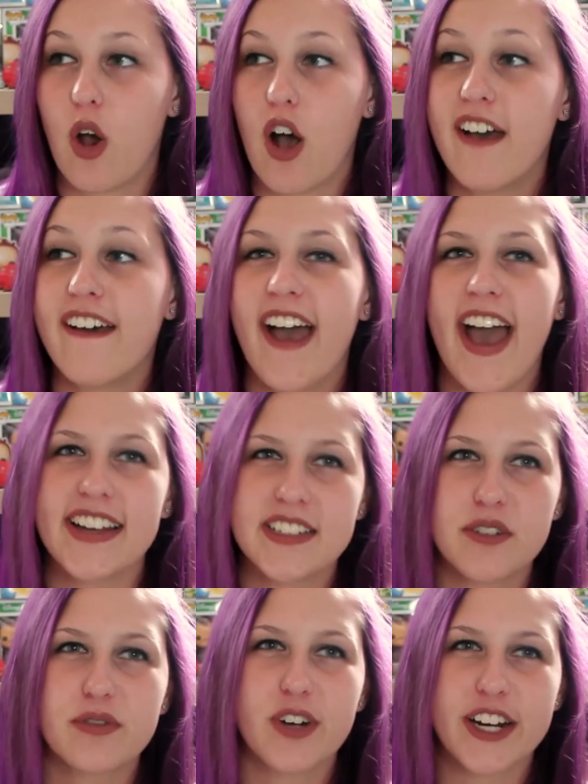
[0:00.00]
As
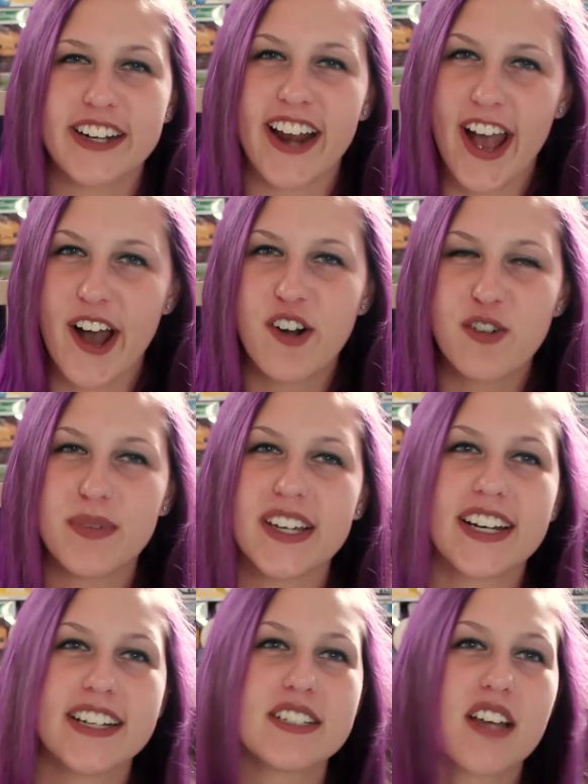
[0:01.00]
of right now,
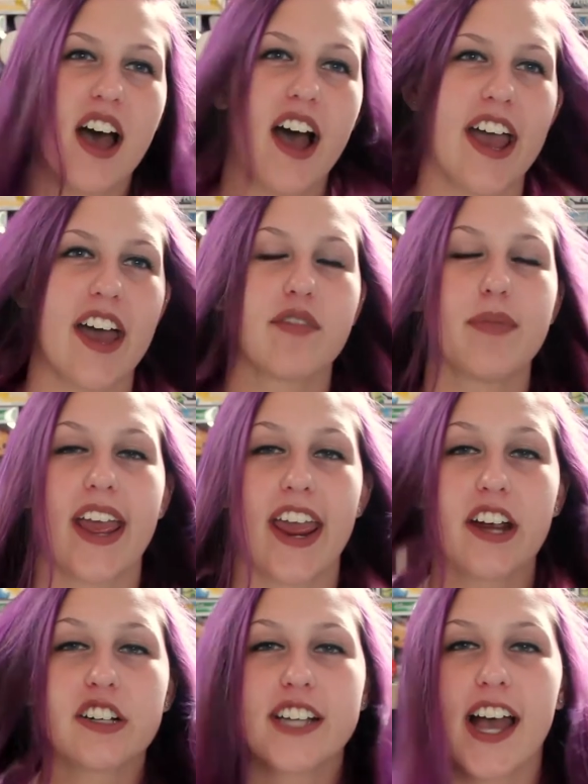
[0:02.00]
because I have my
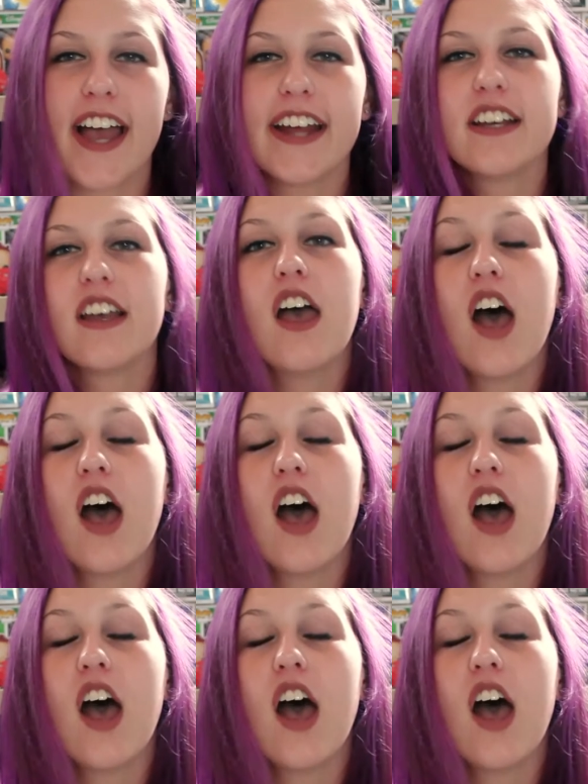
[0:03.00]
hair dyed,